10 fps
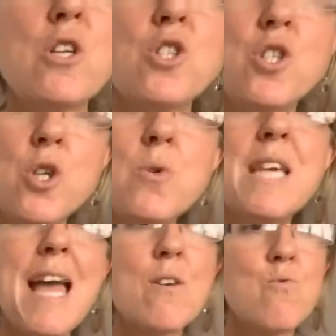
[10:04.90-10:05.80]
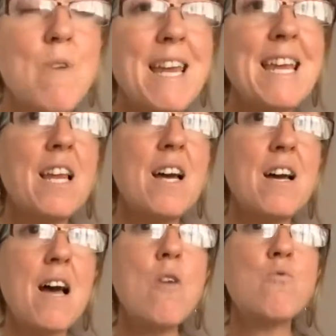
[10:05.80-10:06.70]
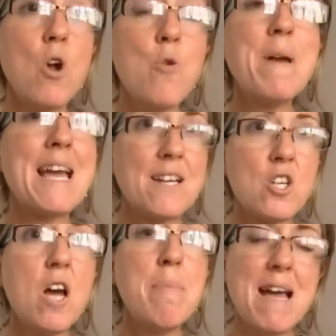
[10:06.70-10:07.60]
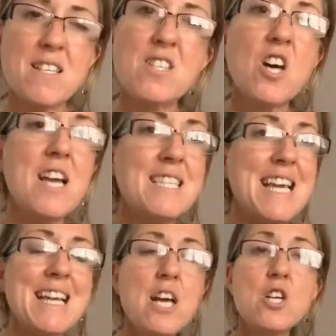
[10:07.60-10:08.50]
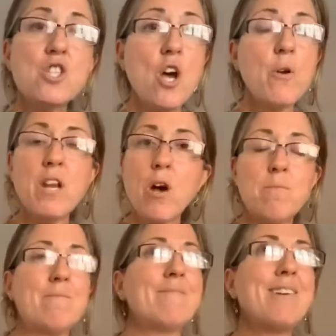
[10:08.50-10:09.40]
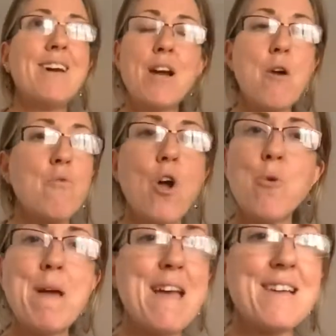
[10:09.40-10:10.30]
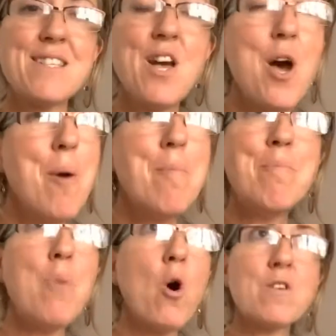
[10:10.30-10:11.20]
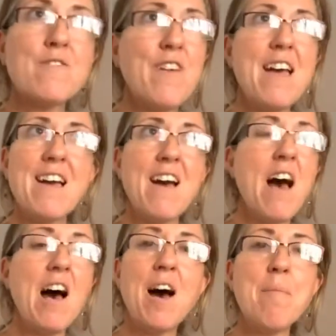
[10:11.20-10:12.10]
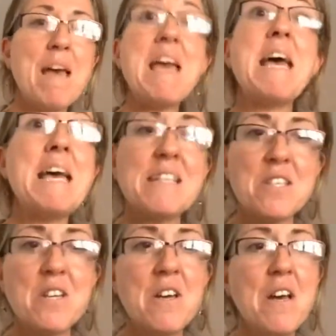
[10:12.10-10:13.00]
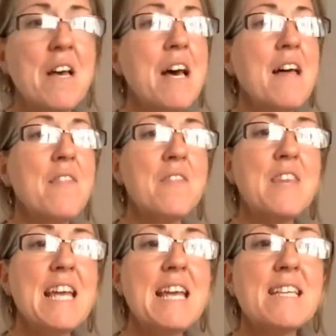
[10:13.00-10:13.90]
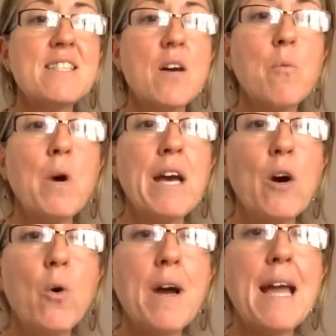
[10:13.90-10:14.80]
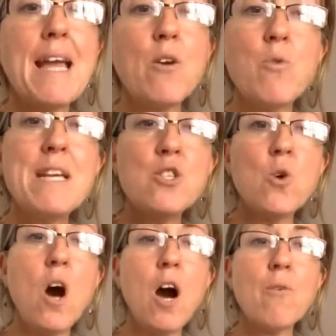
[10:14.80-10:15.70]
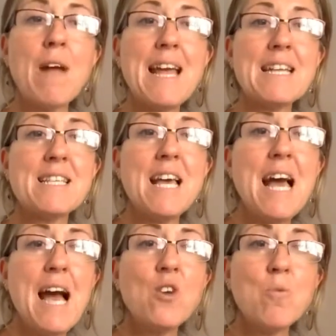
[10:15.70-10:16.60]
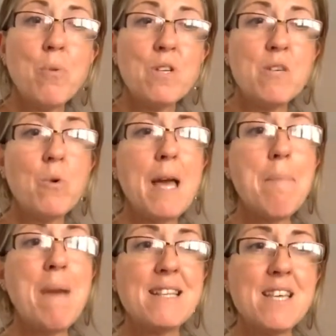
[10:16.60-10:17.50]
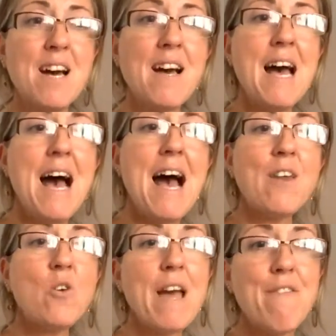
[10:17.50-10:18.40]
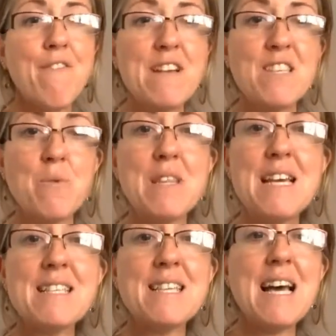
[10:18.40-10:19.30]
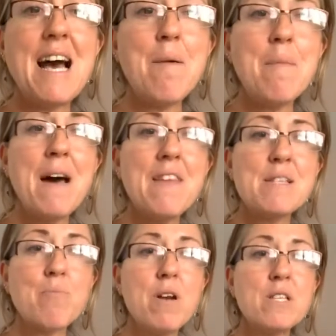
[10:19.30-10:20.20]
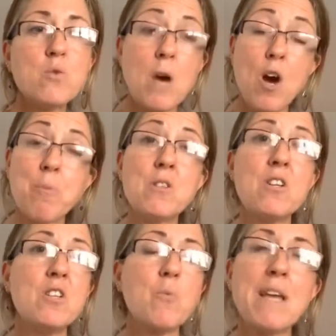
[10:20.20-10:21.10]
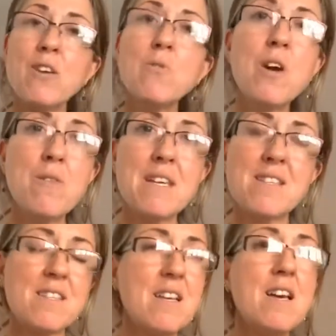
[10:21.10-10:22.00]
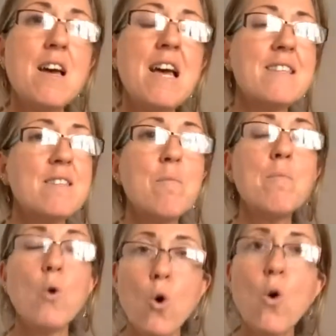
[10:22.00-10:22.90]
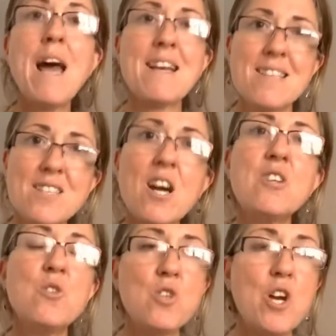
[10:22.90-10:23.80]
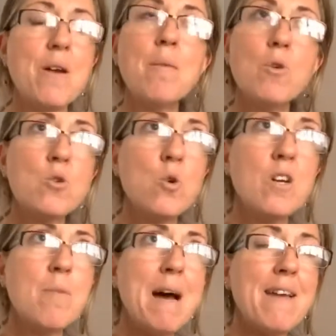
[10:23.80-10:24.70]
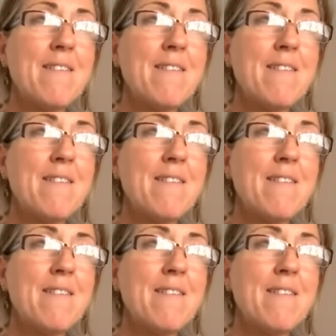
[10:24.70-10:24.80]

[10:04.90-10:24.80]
do take regular aerobic type exercising, so, you know, aerobics, box fit, HIIT, these will increase your heart rate and your body will get better and you'll get fitter with this, and this process will help you to lose weight. You know this. The more exercise you do, and I'm not talking about